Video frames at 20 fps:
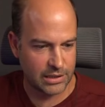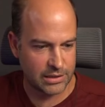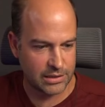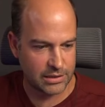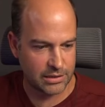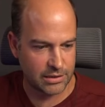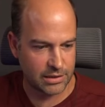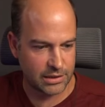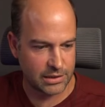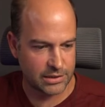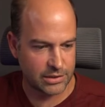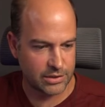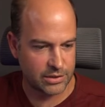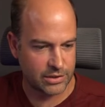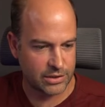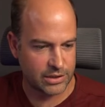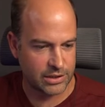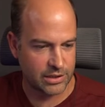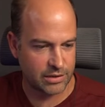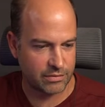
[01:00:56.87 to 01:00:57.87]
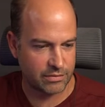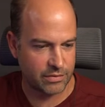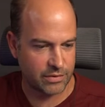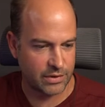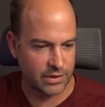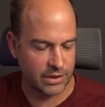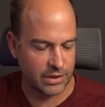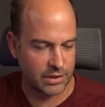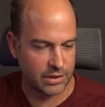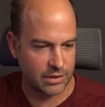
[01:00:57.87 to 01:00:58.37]
So let's just see if I
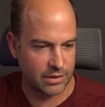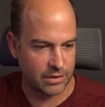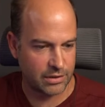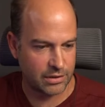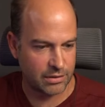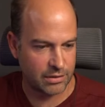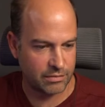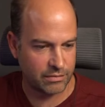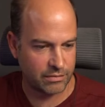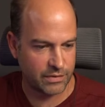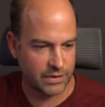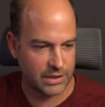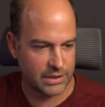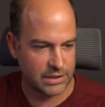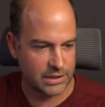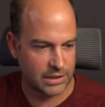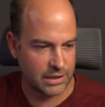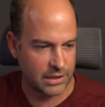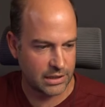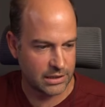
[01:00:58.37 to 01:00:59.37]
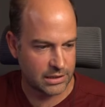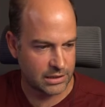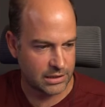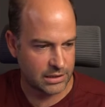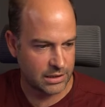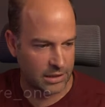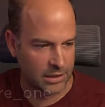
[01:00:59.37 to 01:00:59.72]
can fix that.